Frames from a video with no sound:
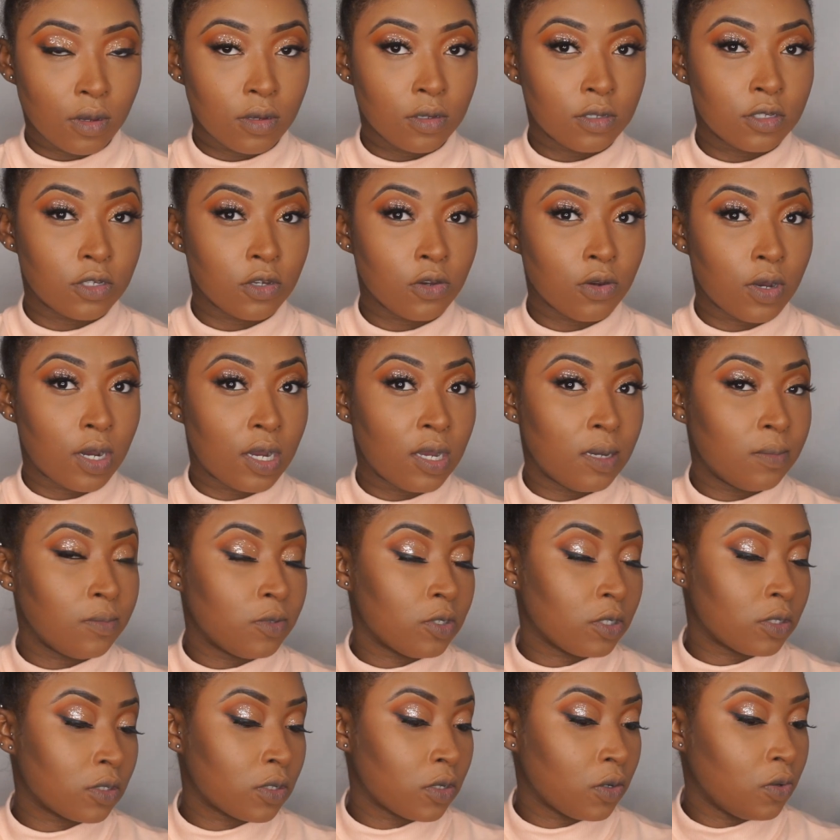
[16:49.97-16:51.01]
So I'm
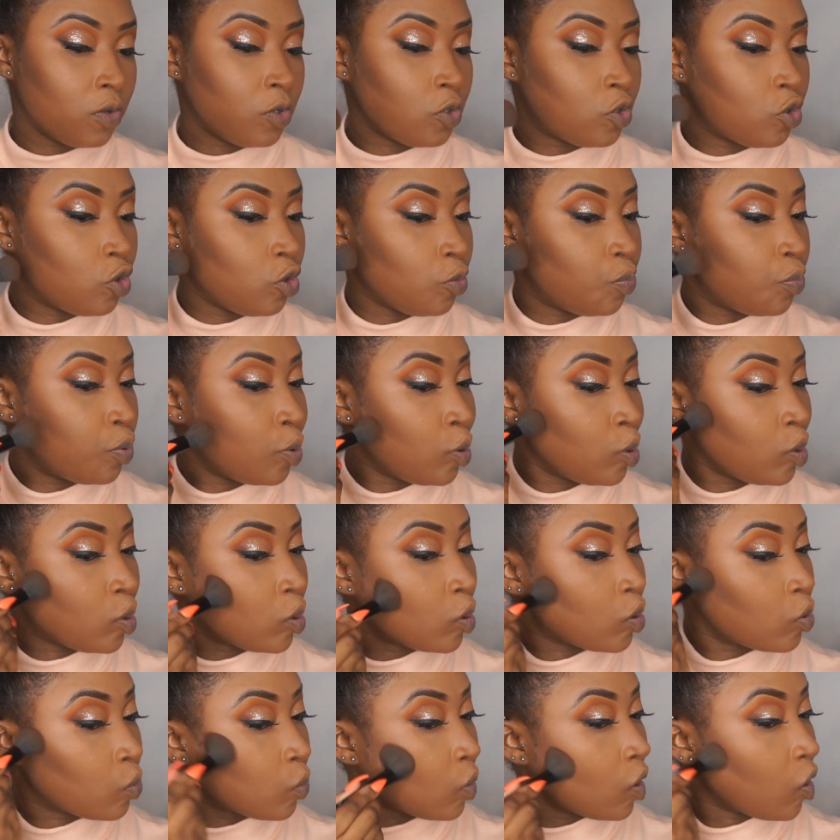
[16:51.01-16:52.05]
just going to put
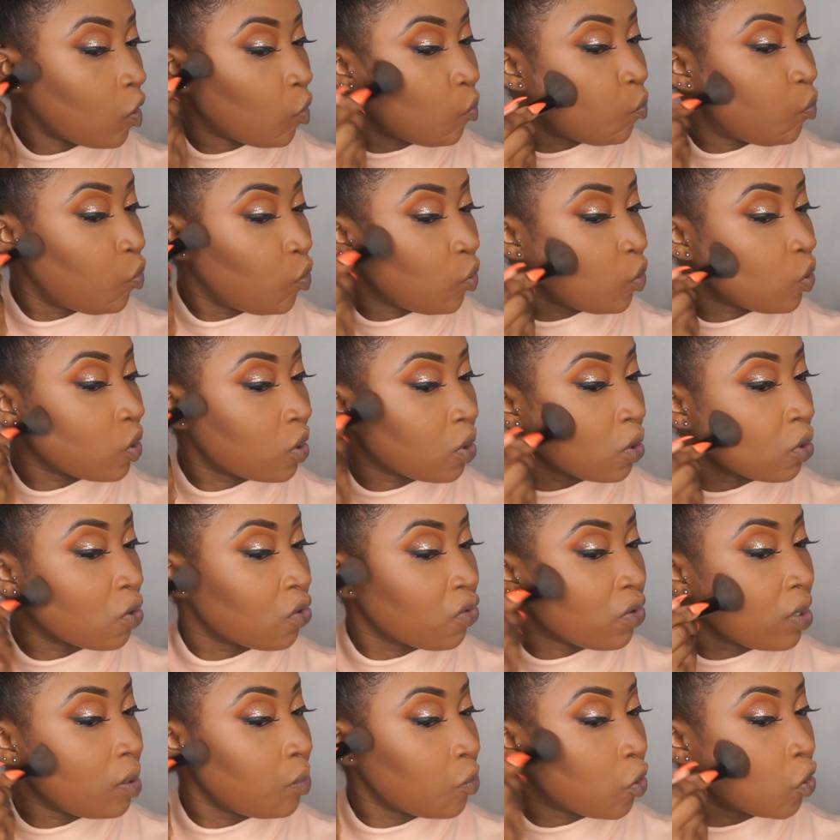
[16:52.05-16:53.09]
this where I put the
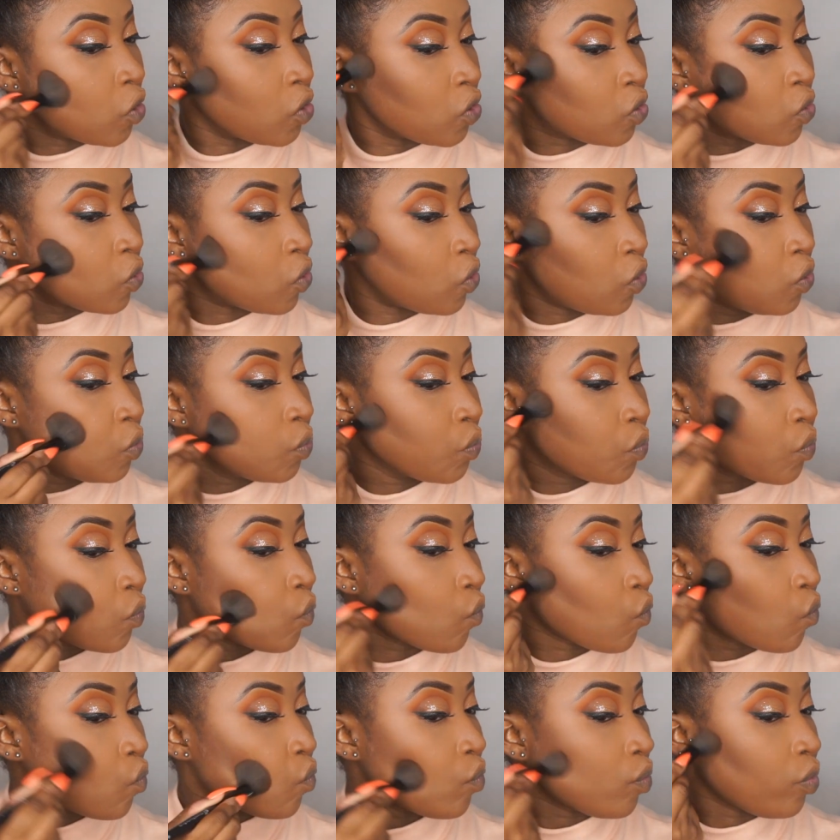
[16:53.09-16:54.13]
cream contour
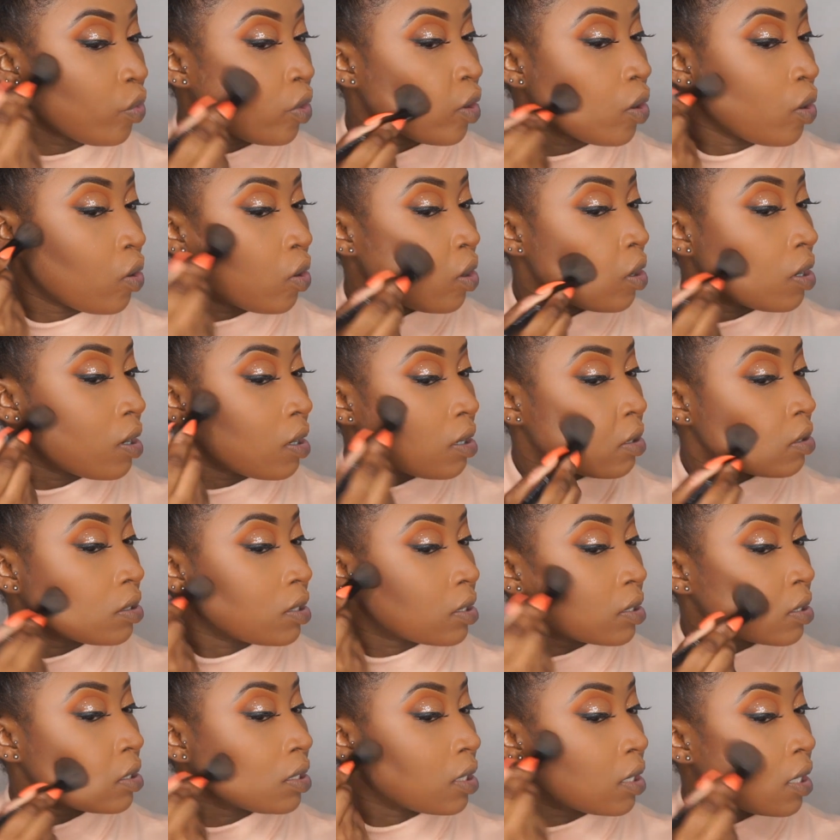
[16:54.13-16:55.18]

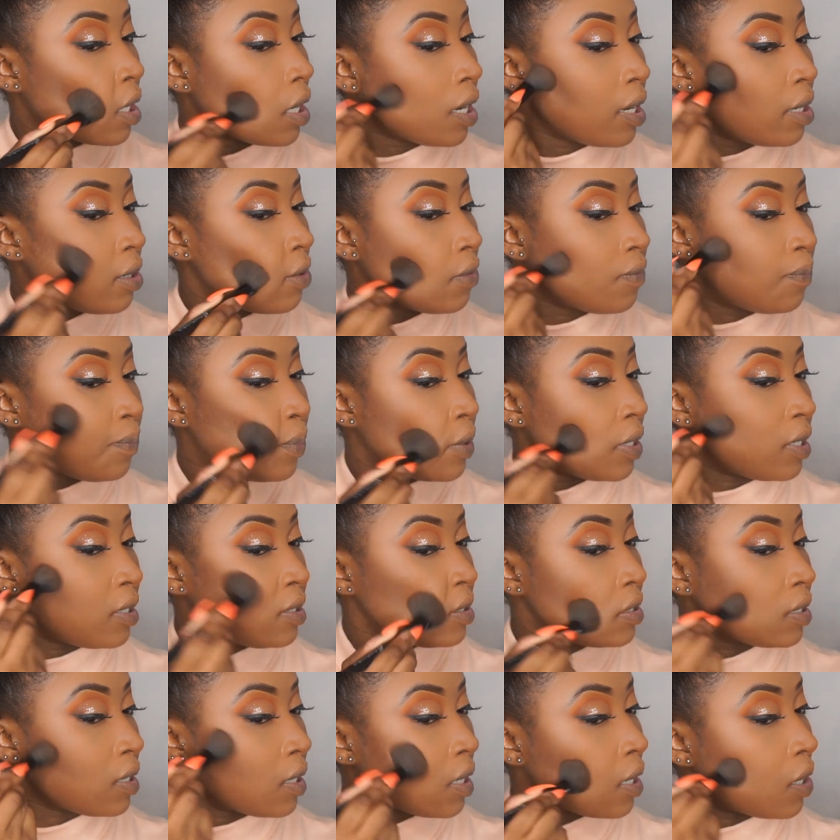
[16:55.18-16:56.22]
to kind of
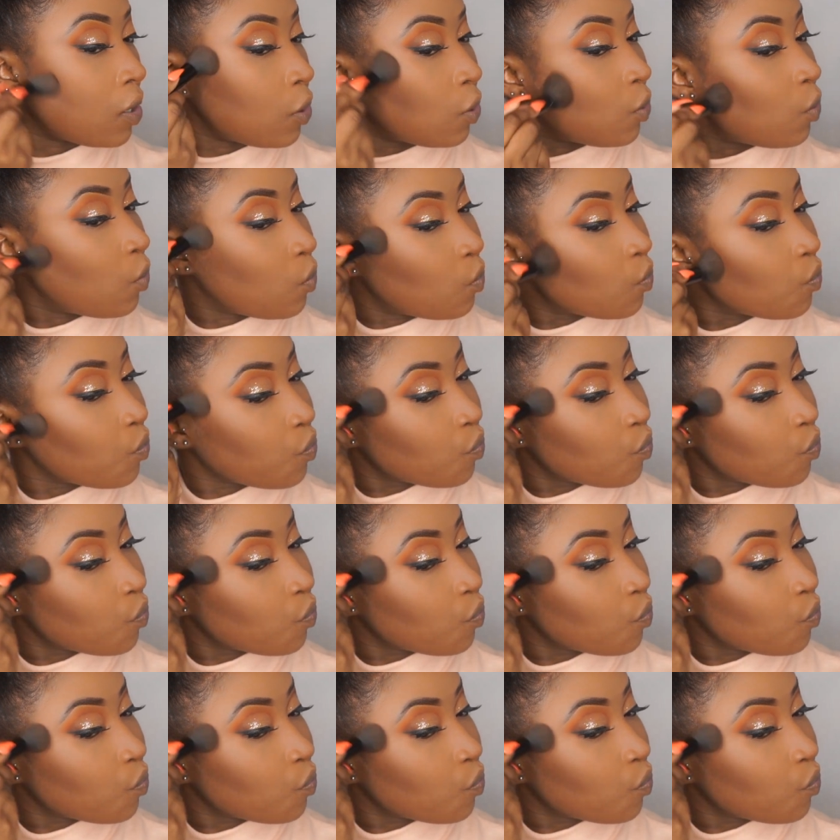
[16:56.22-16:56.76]
blend it out.